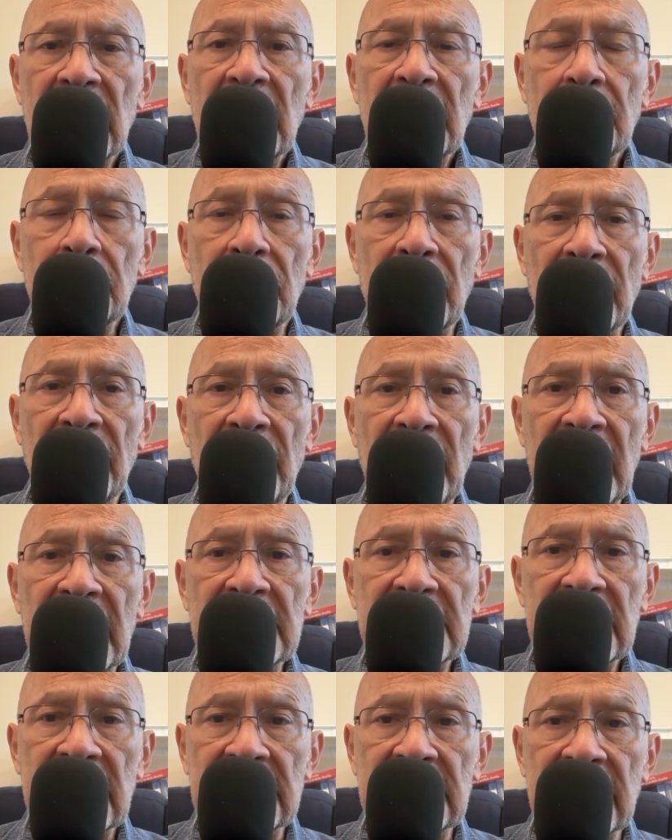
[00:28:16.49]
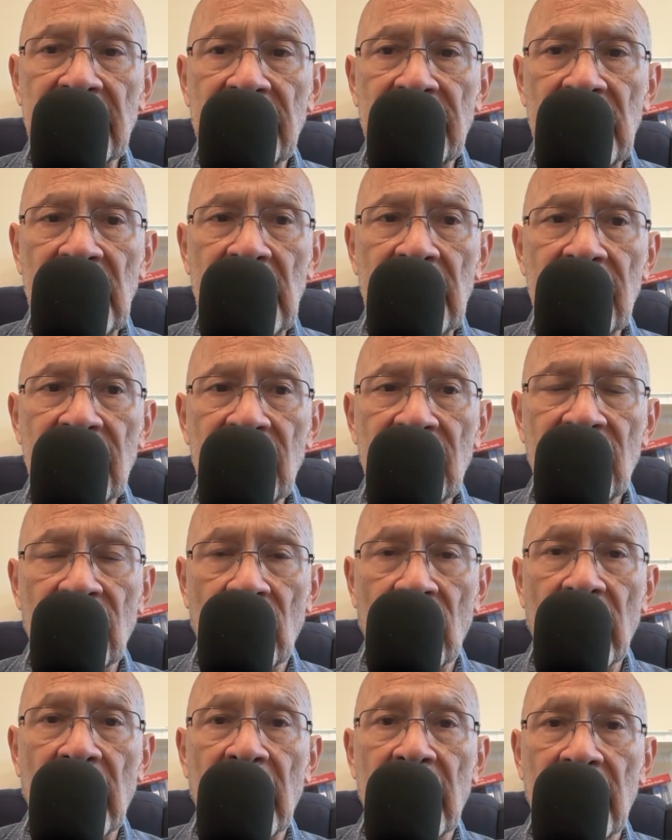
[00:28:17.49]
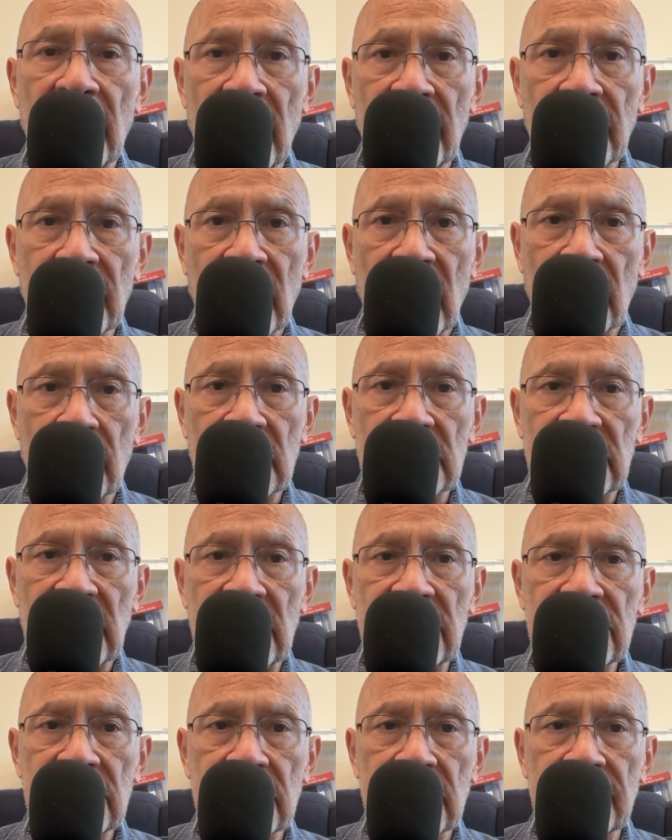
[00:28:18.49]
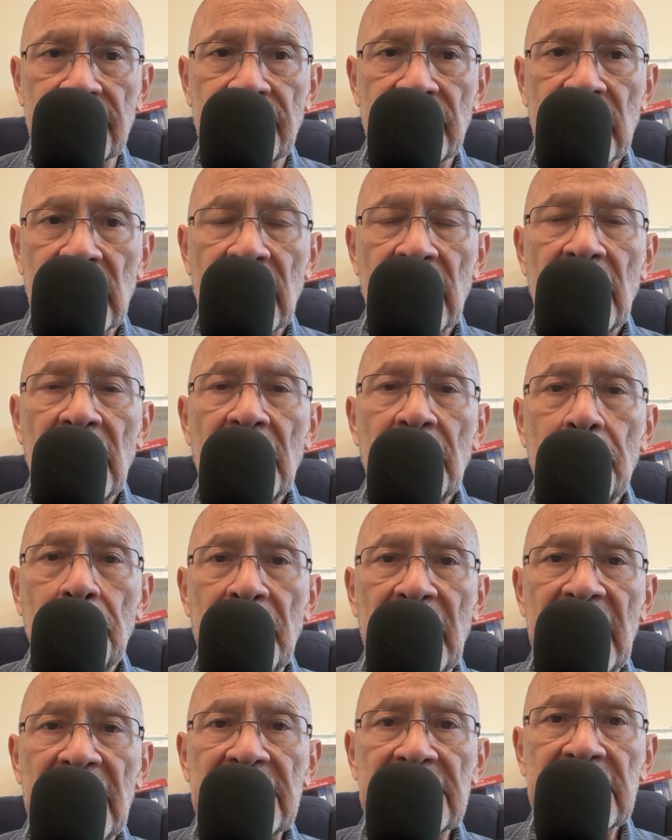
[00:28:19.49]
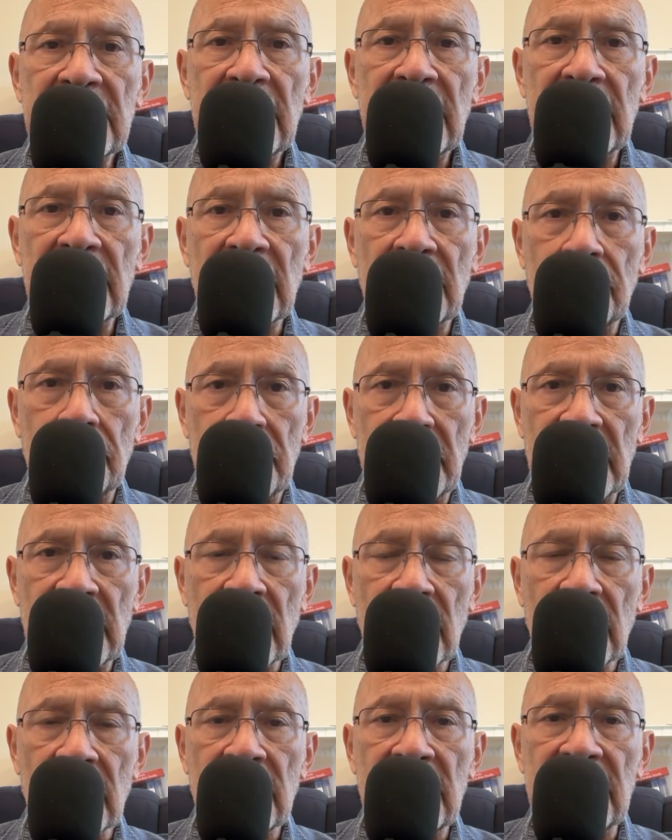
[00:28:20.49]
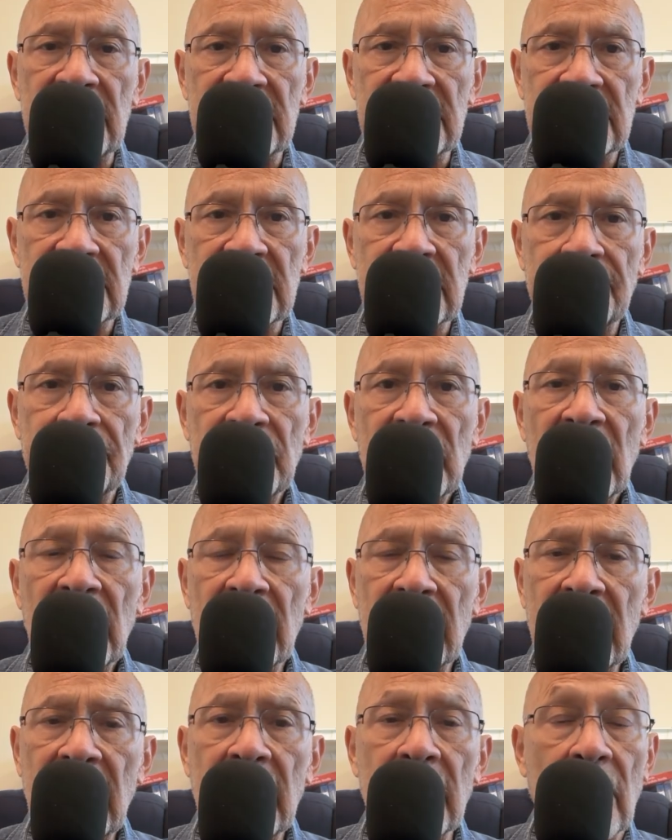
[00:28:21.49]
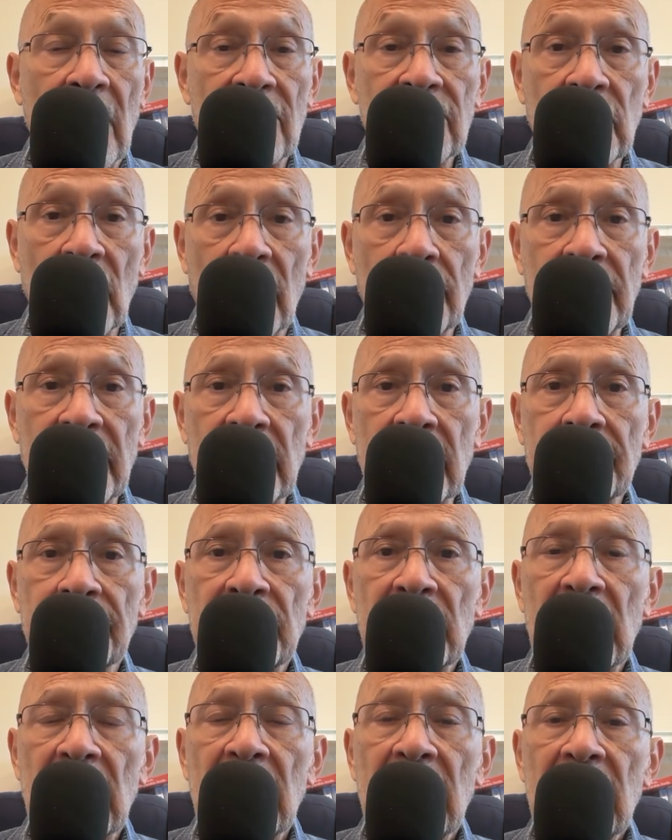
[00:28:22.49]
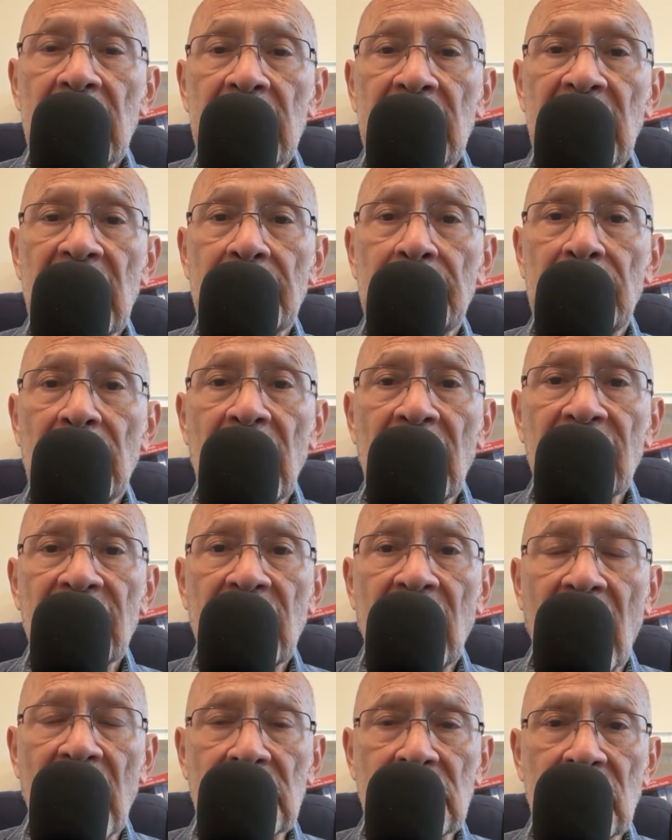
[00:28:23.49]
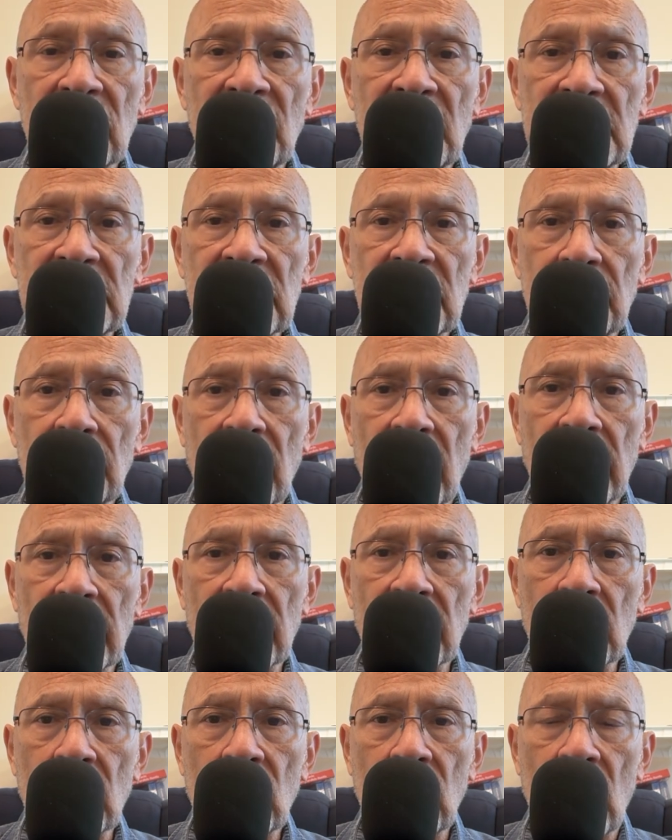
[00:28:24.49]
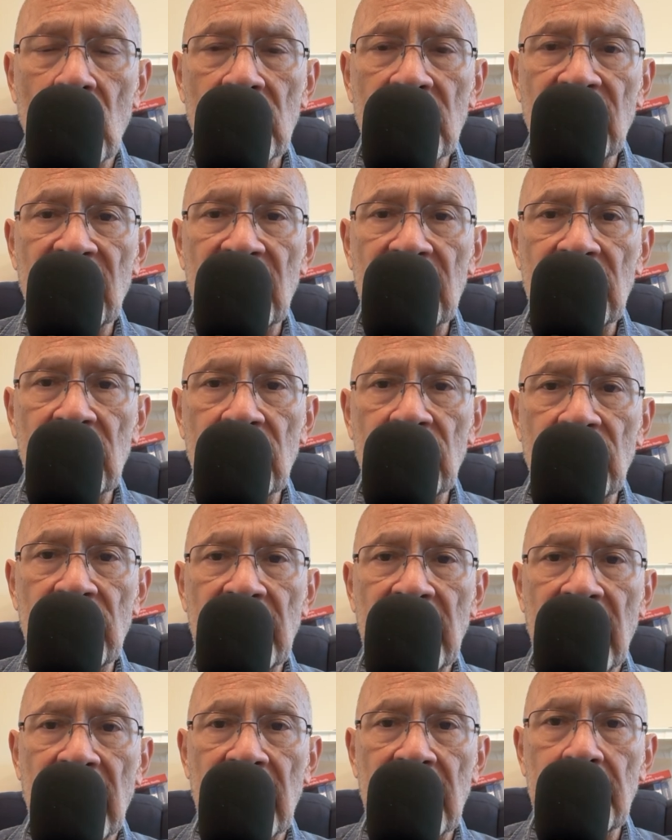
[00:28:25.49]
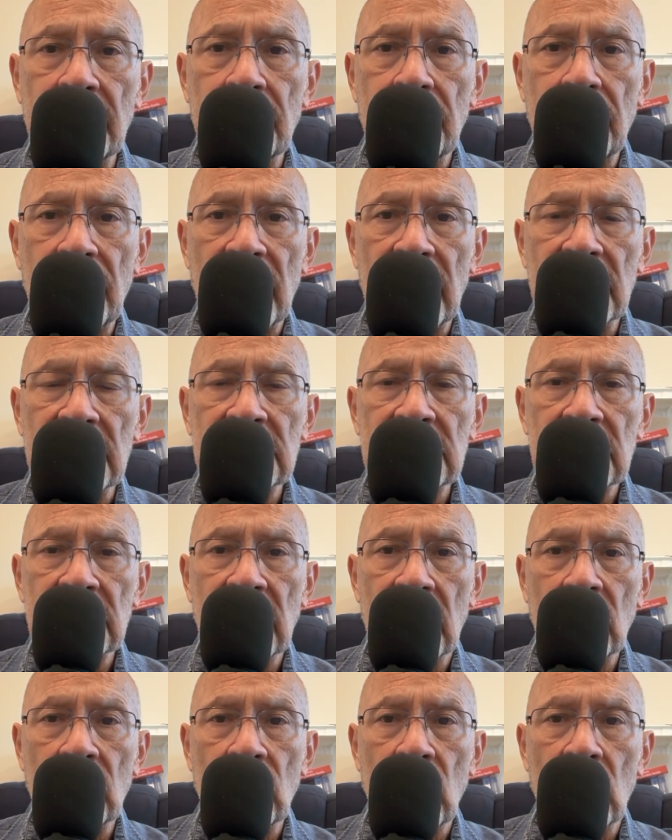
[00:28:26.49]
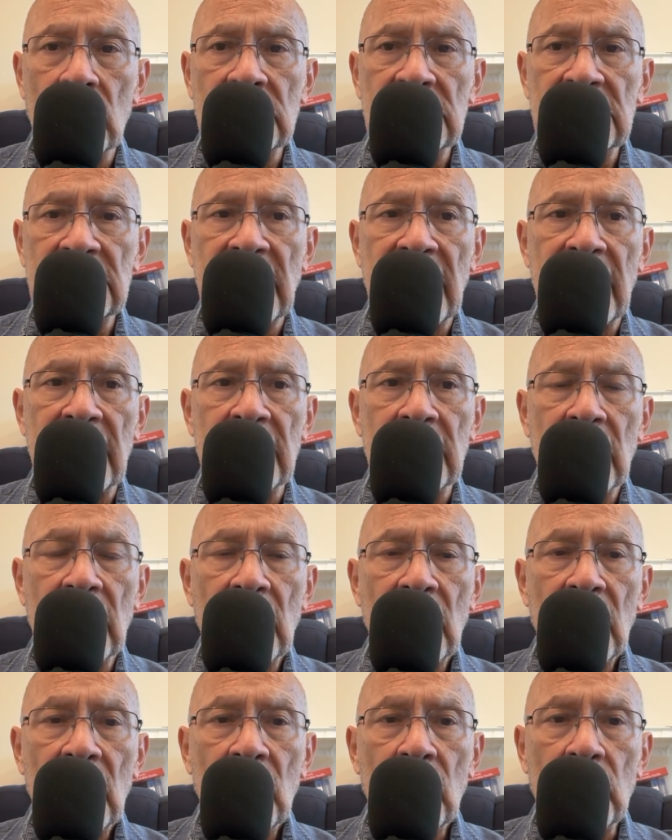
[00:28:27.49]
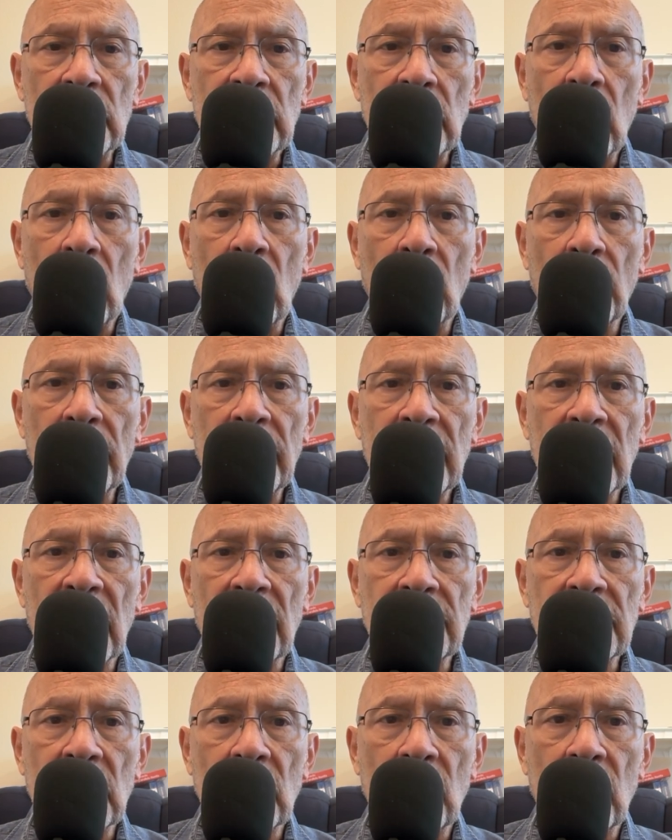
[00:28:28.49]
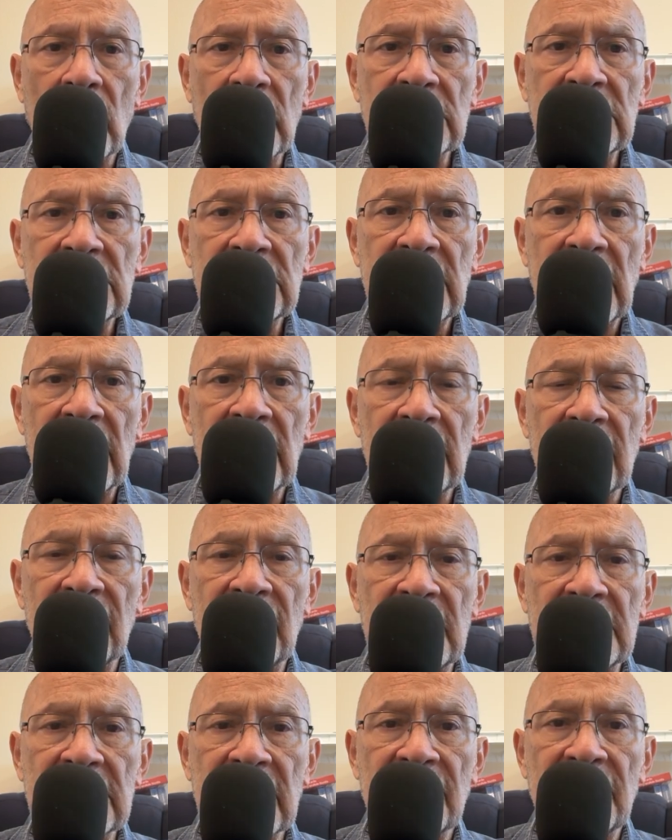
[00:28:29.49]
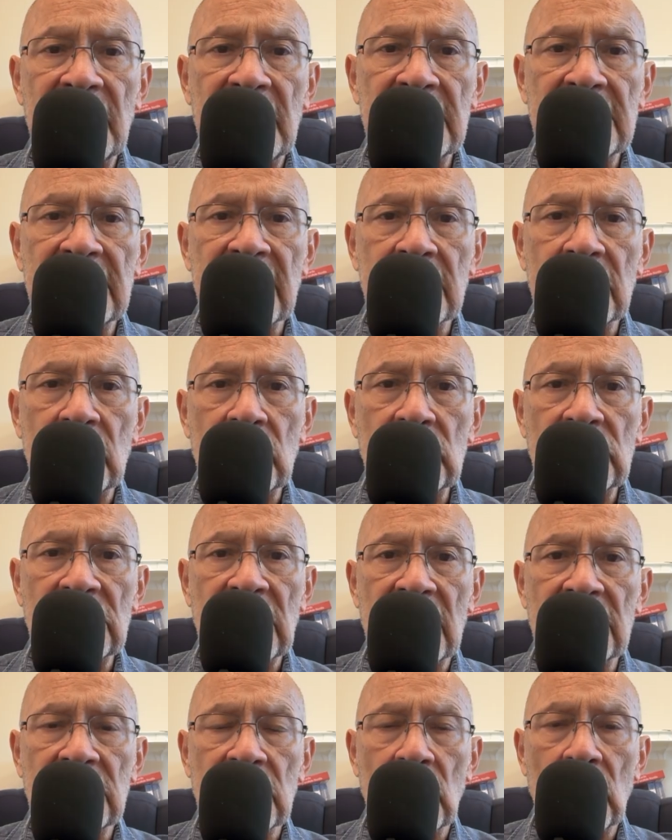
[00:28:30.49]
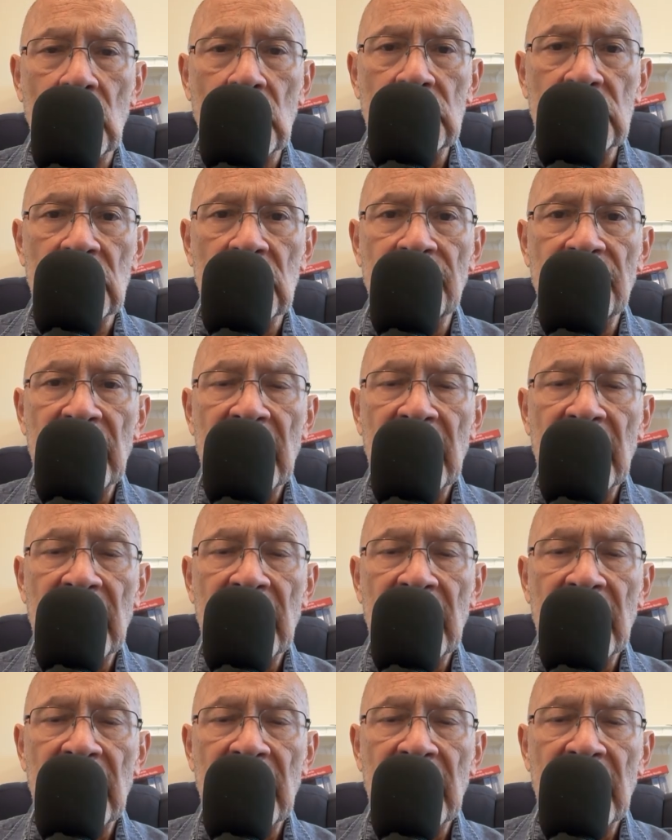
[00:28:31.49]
But this is a theme for another conversation. Peace in the Middle East. Again, off topic. The above Cosmovision model, quote, 53I plus, unquote, state would overcome the one state vis-a-vis the two-state solution